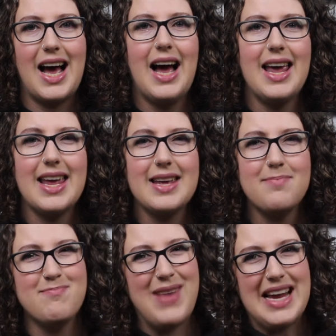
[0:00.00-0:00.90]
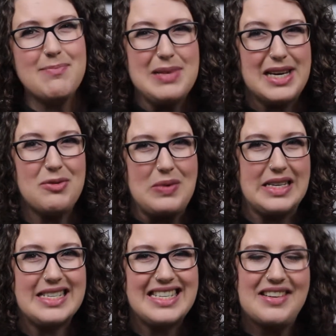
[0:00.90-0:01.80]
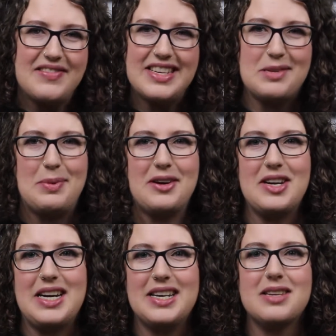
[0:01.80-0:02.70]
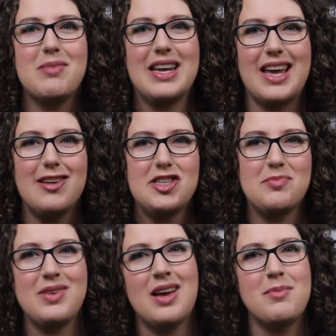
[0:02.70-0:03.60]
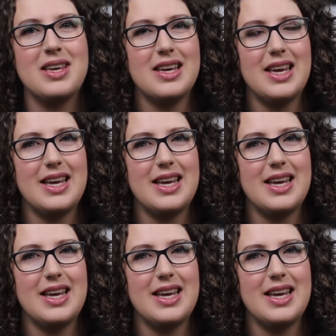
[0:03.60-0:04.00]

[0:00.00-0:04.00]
I might be at risk of disappearing into my couch and becoming